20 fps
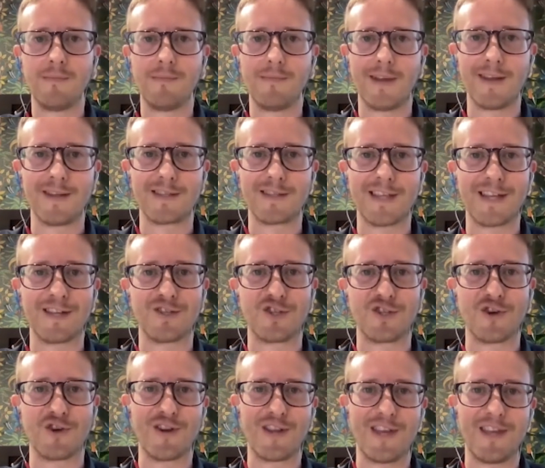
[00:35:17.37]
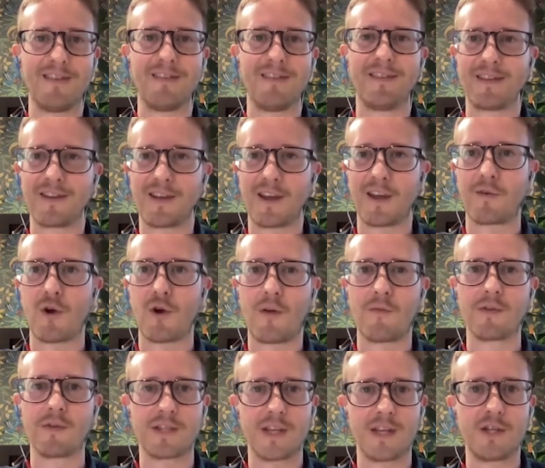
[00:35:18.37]
And it's that journey kind of
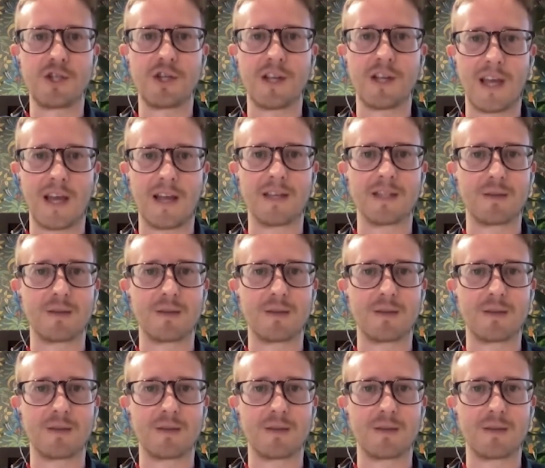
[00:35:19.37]
conversation again.